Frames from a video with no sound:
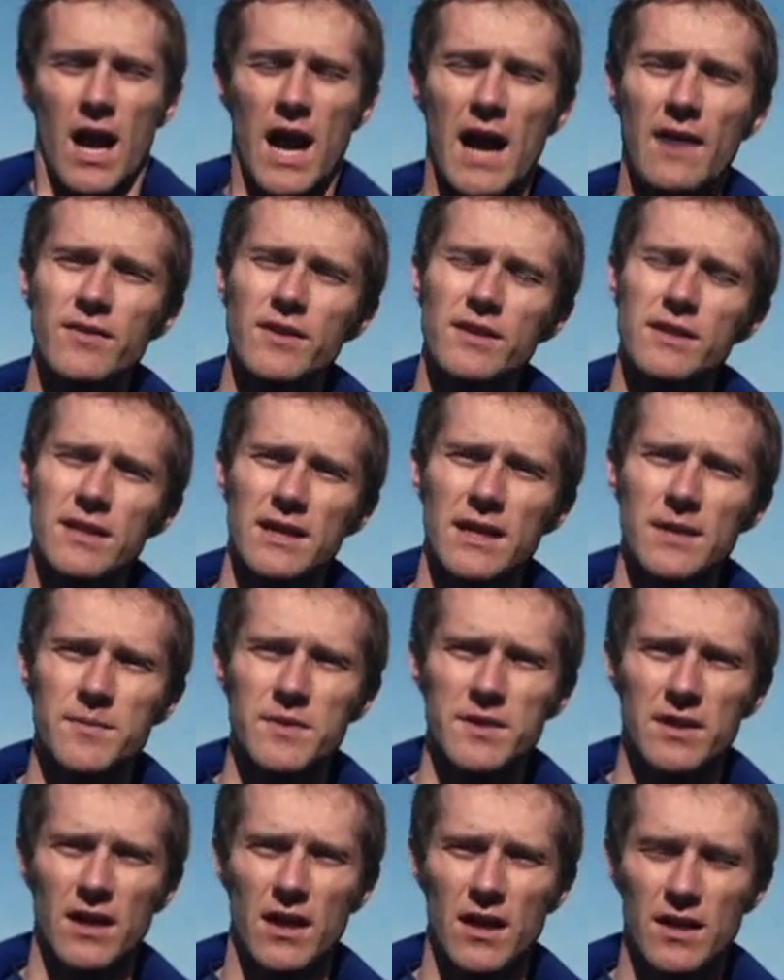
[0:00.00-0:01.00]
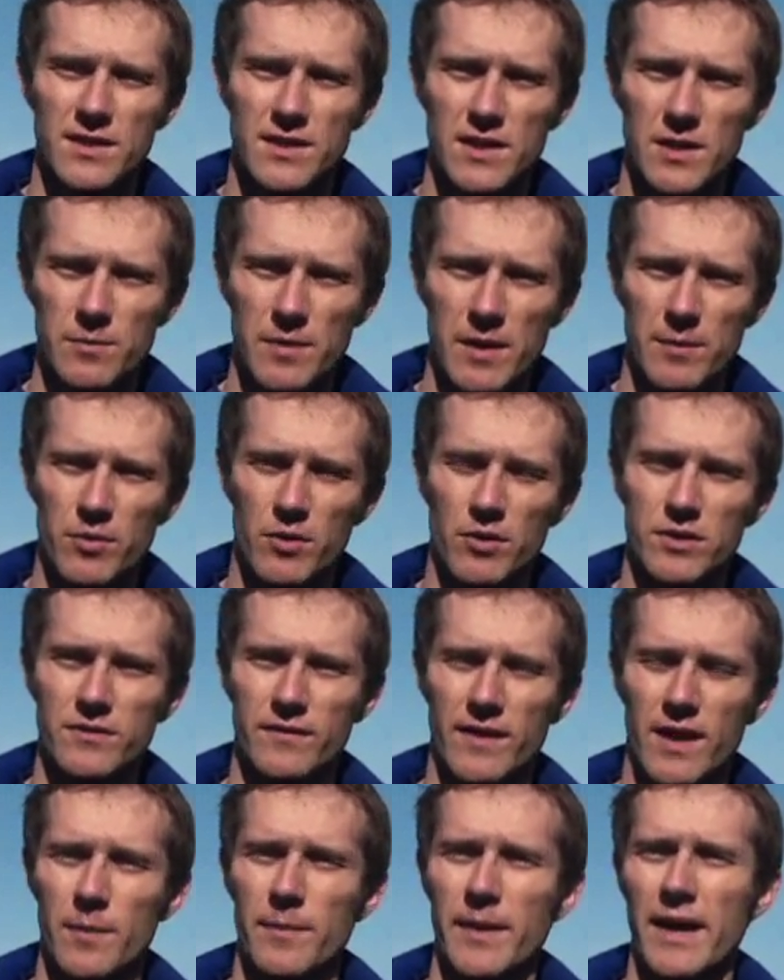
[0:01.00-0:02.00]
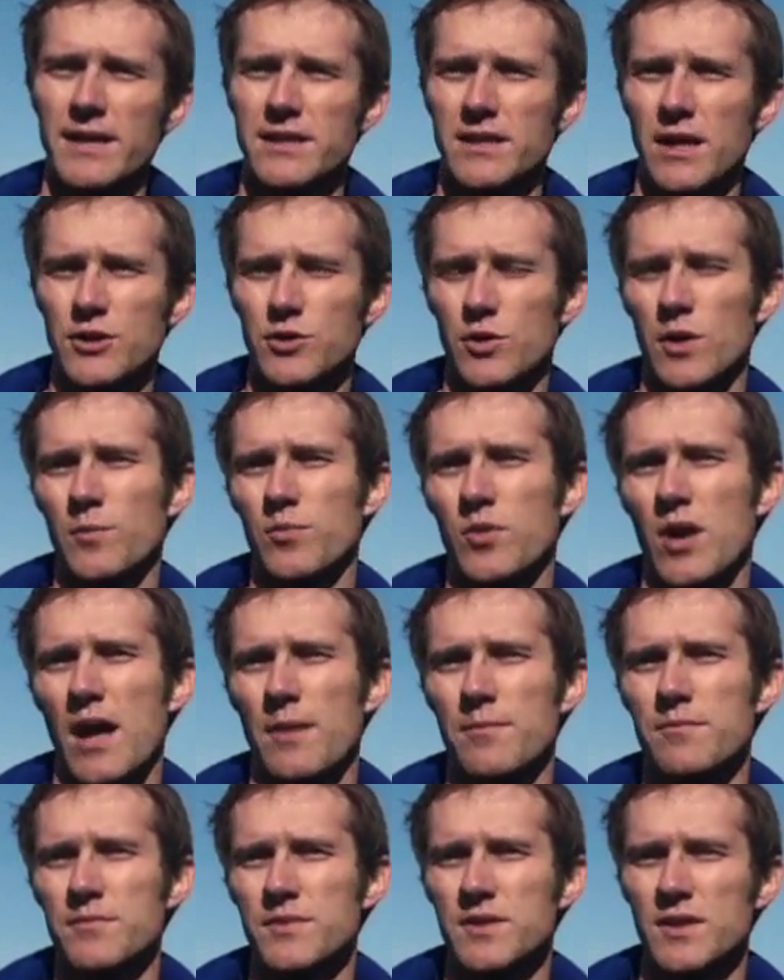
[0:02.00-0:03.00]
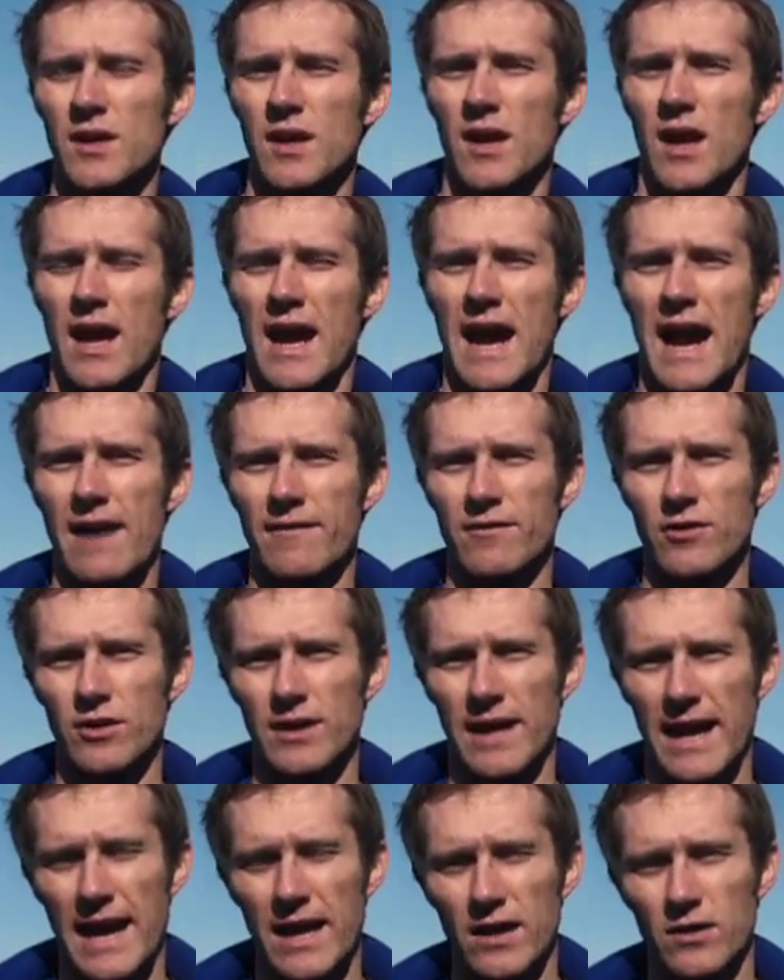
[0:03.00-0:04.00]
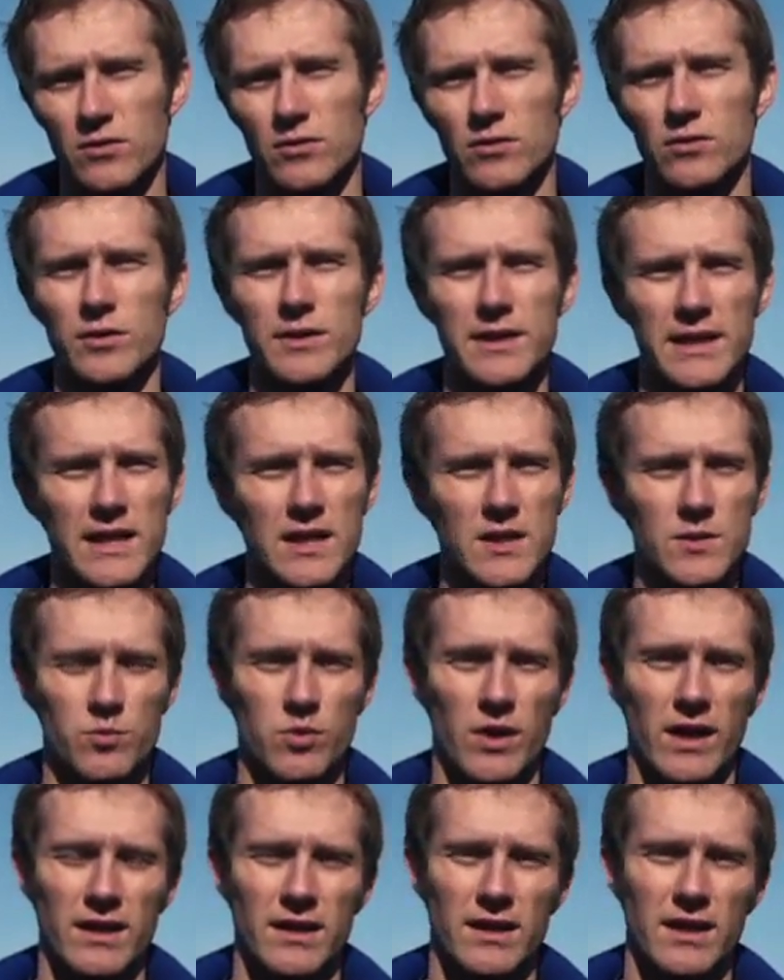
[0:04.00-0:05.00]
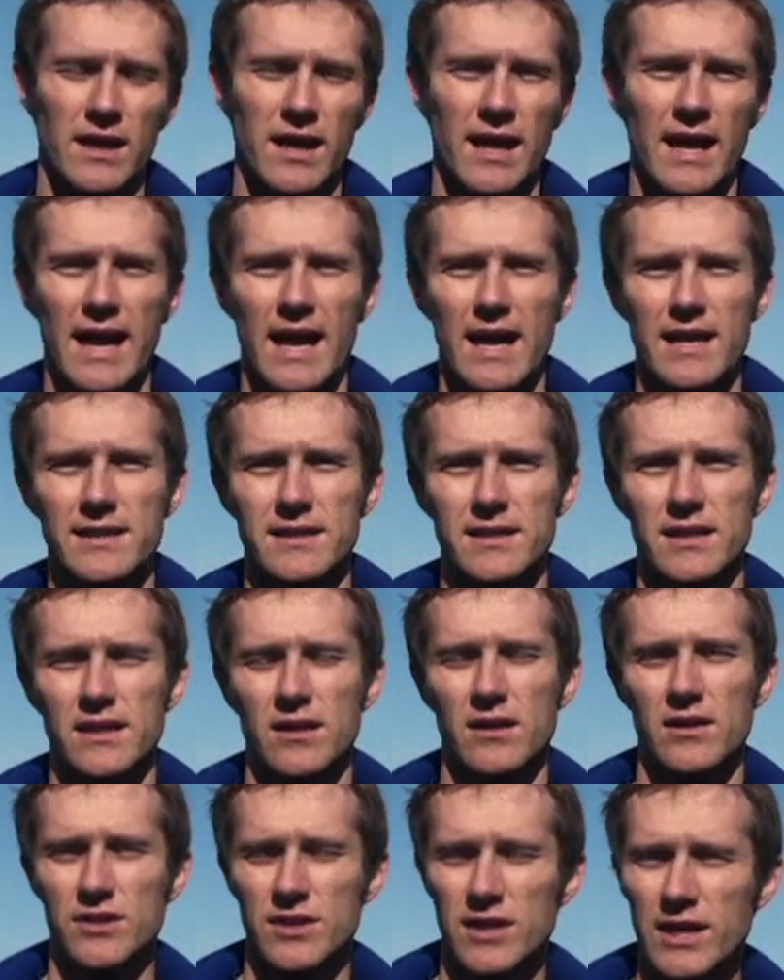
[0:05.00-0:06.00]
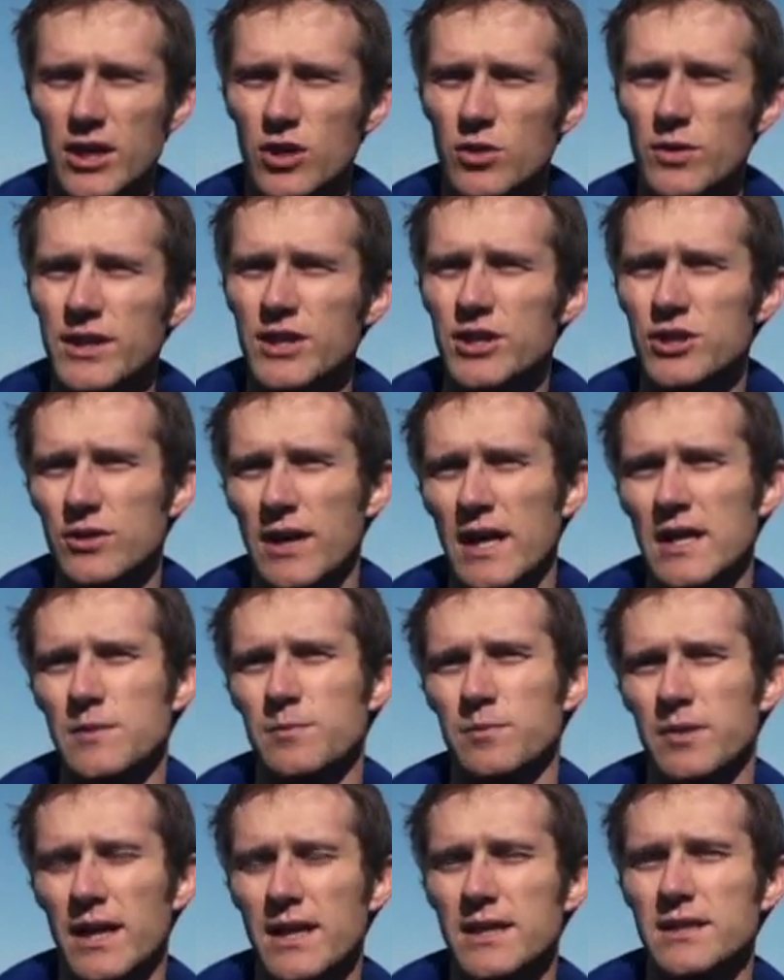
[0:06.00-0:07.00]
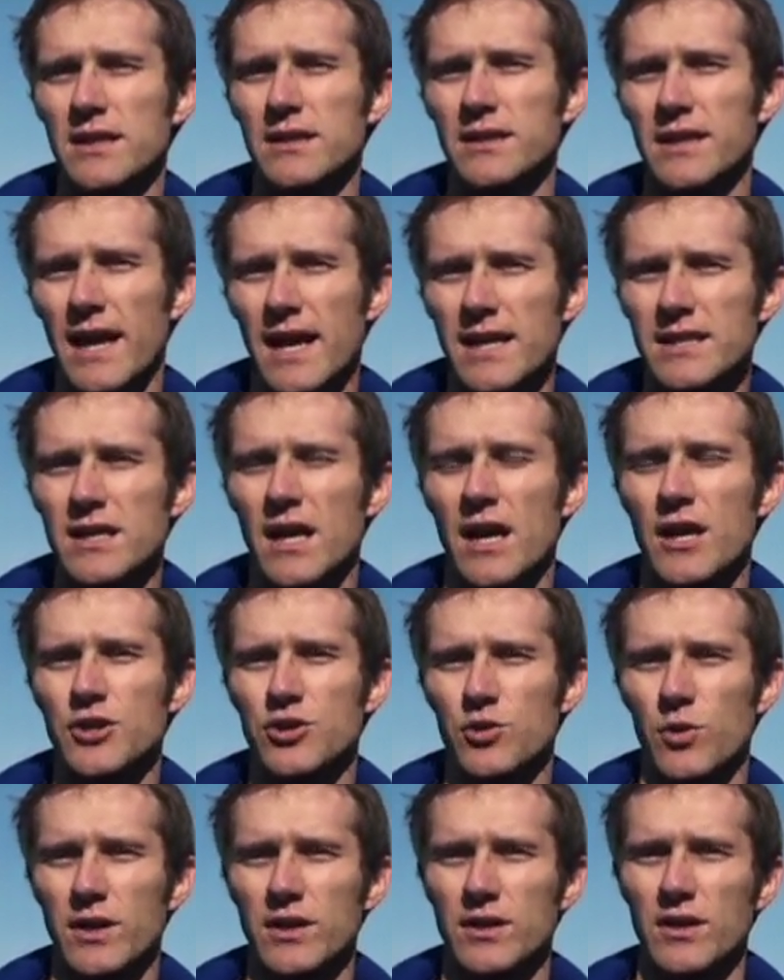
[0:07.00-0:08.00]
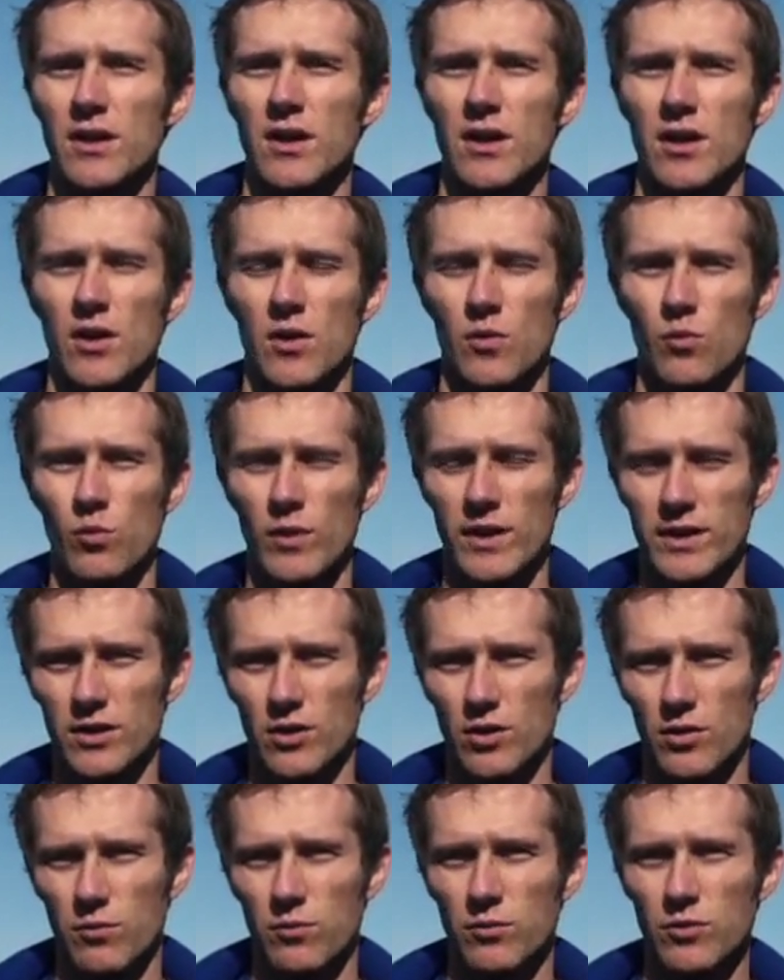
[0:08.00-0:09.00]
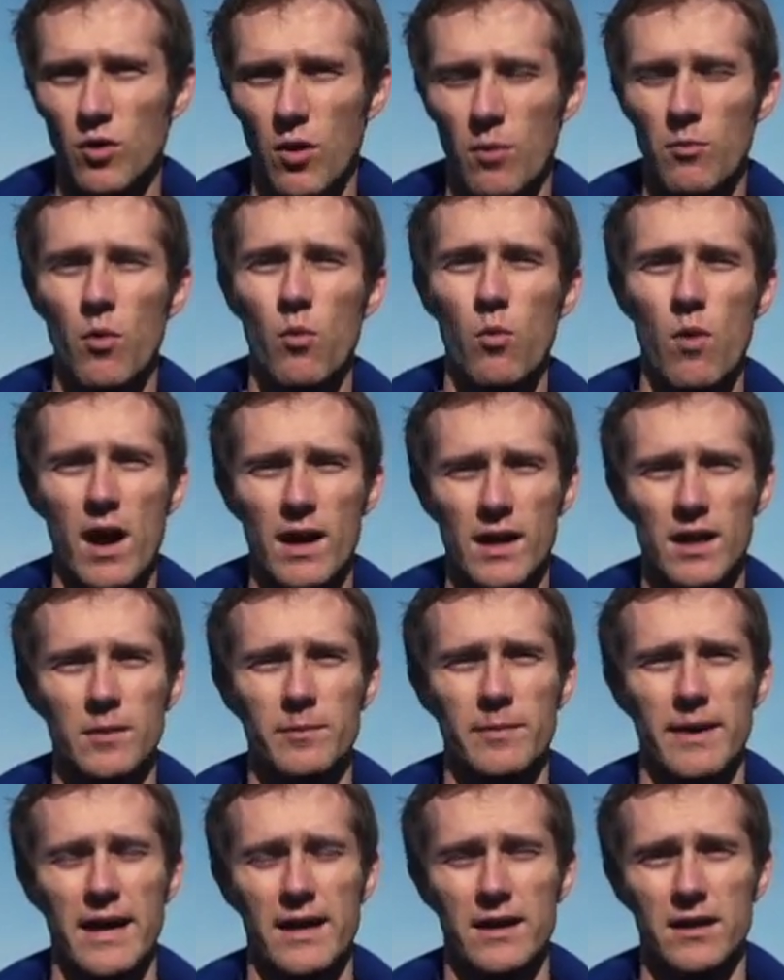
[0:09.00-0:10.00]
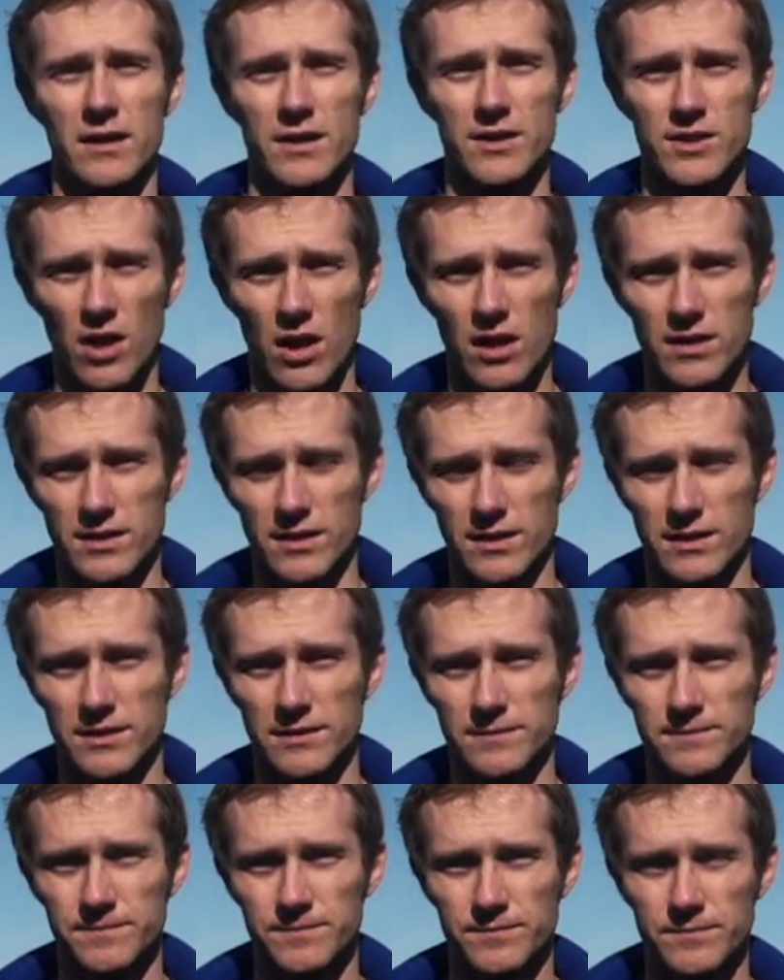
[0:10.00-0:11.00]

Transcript: Oftentimes, I'll see people develop SI joint problems after an ankle or knee sprain, as there's increased stress placed on the SI joint when your normal walking pattern is altered.